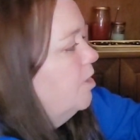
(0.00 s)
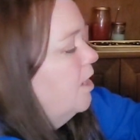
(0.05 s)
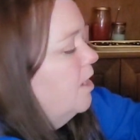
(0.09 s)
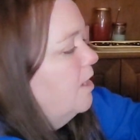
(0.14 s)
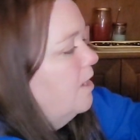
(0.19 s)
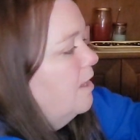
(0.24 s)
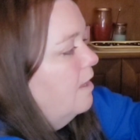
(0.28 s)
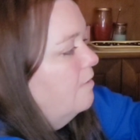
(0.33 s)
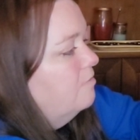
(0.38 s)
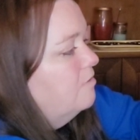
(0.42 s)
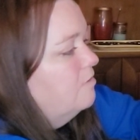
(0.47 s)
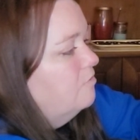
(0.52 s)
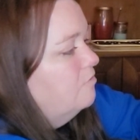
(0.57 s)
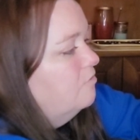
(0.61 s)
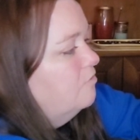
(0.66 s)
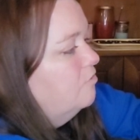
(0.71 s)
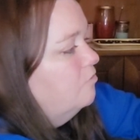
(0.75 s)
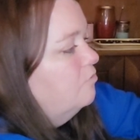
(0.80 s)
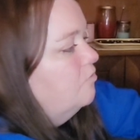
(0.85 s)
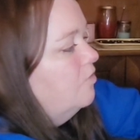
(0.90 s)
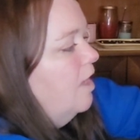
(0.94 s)
I had these
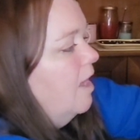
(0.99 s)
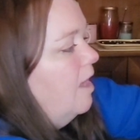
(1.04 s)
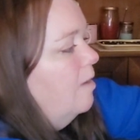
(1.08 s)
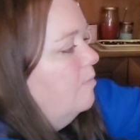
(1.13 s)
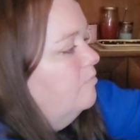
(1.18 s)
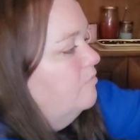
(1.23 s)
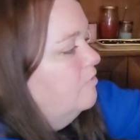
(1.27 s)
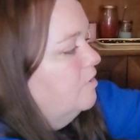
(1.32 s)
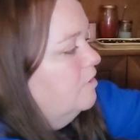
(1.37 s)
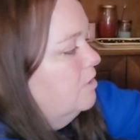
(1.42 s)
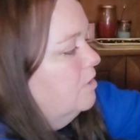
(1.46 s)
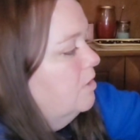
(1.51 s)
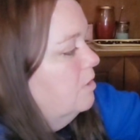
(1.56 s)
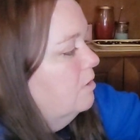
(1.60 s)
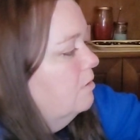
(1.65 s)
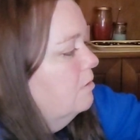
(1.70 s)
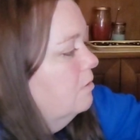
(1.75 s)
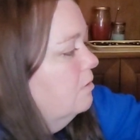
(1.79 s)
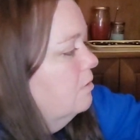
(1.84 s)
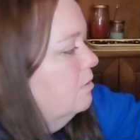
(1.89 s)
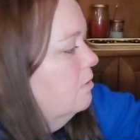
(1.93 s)
2 tabs in
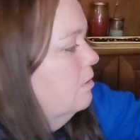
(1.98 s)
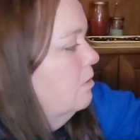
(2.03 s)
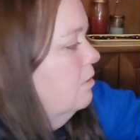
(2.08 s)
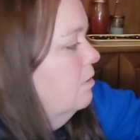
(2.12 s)
here.